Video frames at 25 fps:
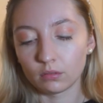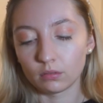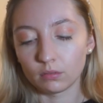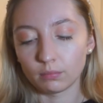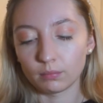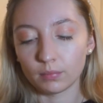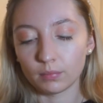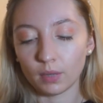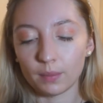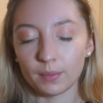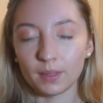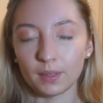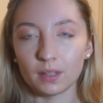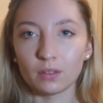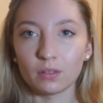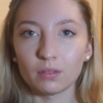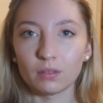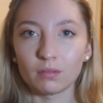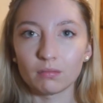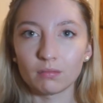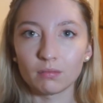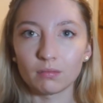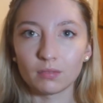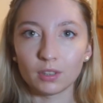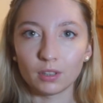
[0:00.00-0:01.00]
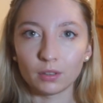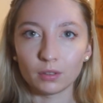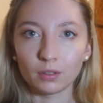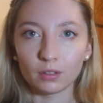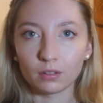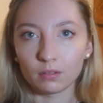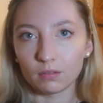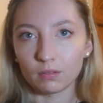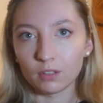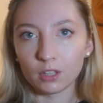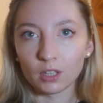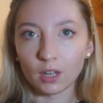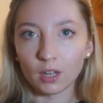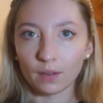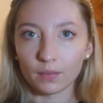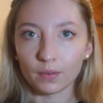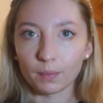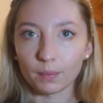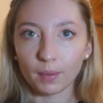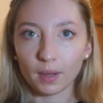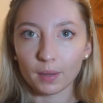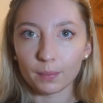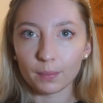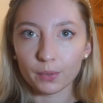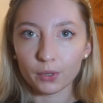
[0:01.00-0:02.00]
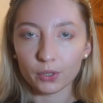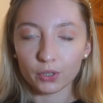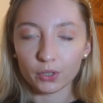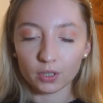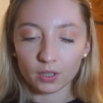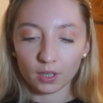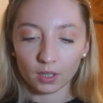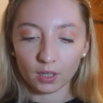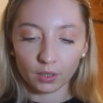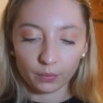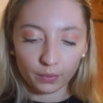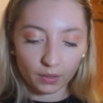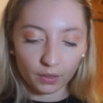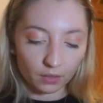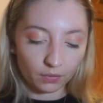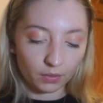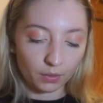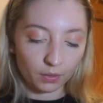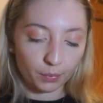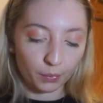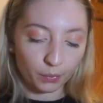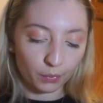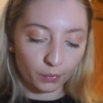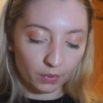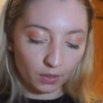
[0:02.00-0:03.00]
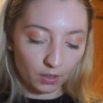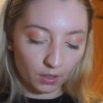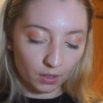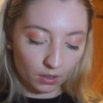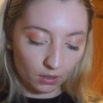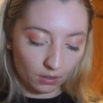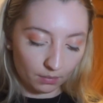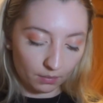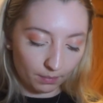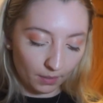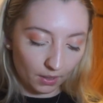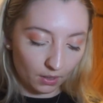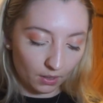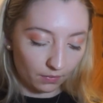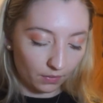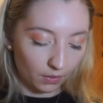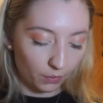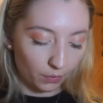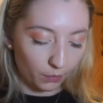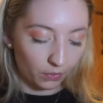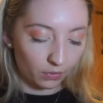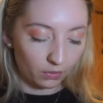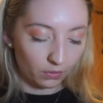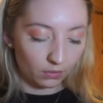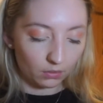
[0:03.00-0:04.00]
I mean, you'd have to buy brushes anyway if you bought the Benefit one.